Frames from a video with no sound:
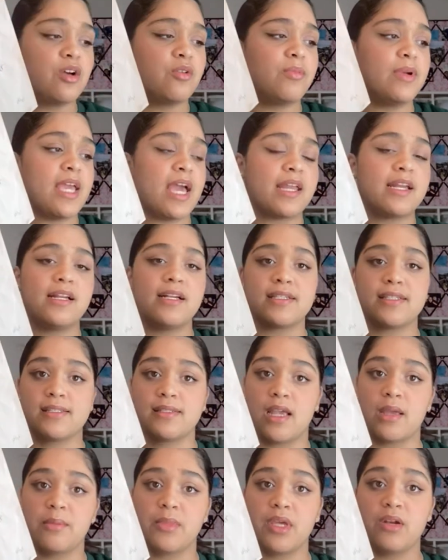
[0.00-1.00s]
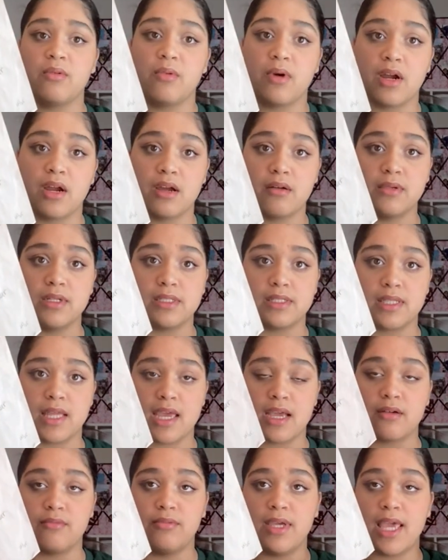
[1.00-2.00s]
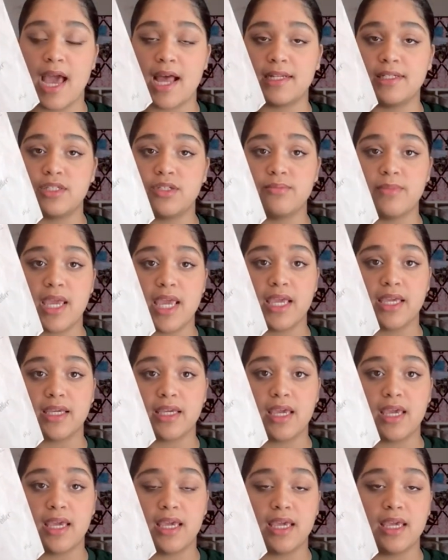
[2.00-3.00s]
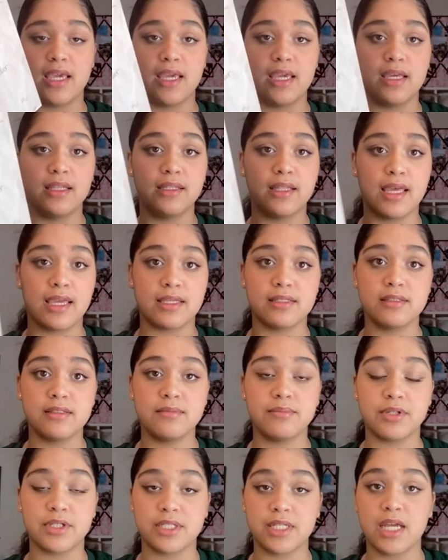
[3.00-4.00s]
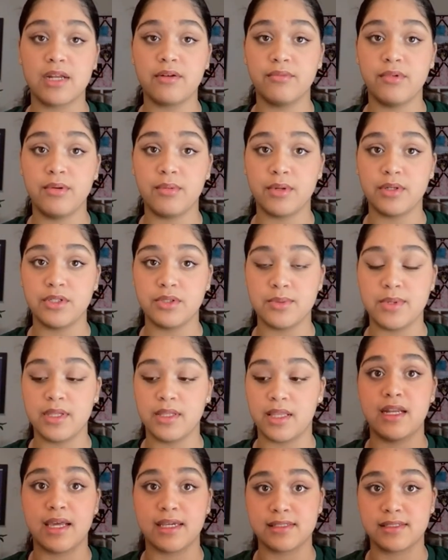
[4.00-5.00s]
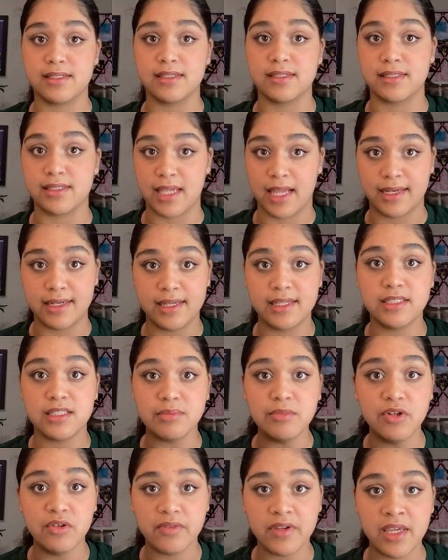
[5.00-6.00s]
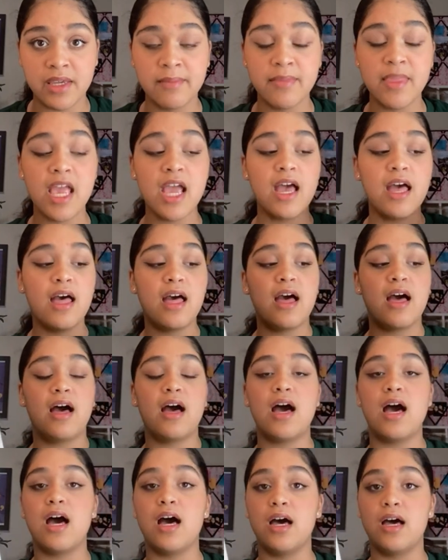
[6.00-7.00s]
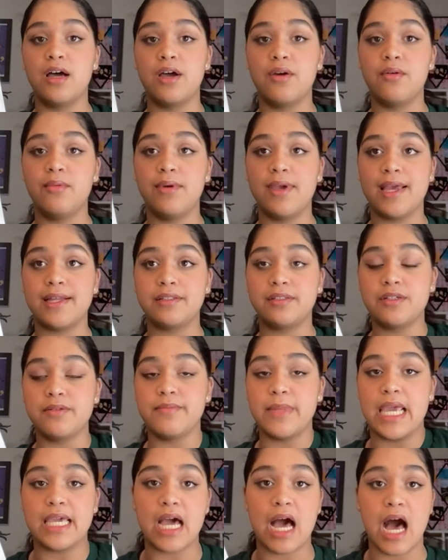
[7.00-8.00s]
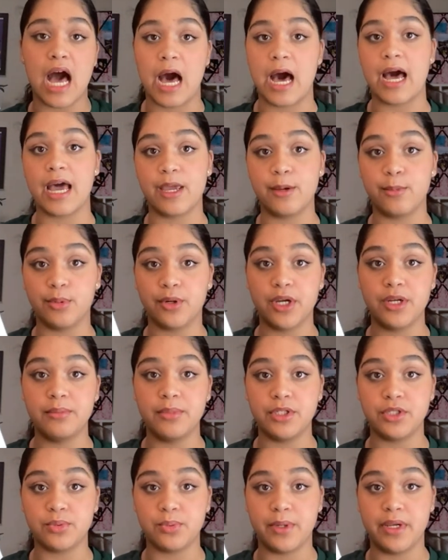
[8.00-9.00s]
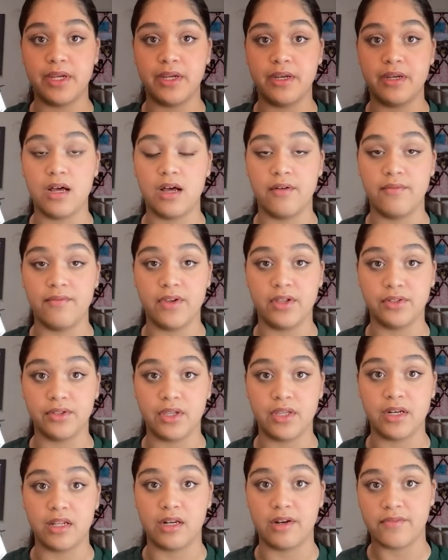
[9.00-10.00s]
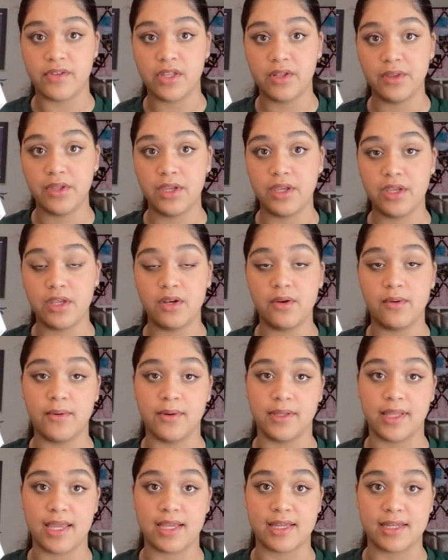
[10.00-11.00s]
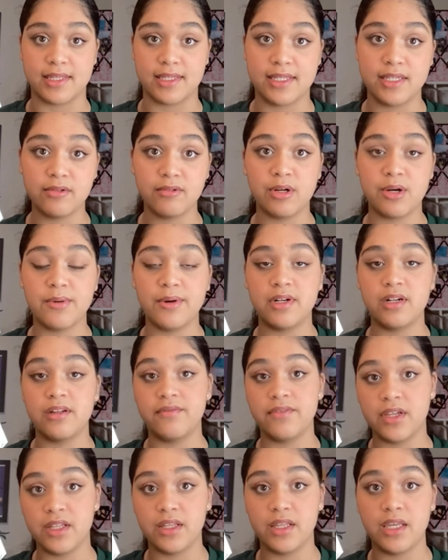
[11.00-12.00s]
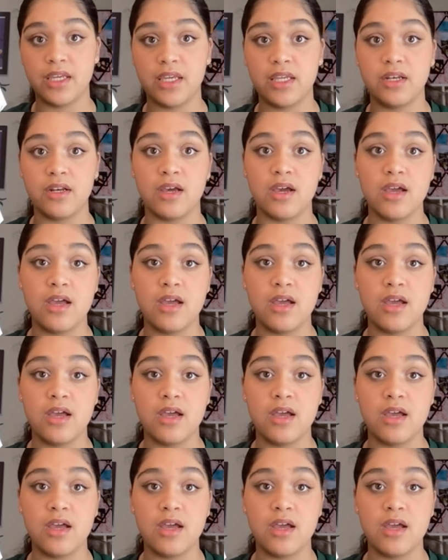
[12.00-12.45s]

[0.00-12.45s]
We had an assignment where it was like we had to make a, like, pretend we were doing the next Descendants movie. We had to make a hybrid between a villain and a villain, or like a hero and a villain.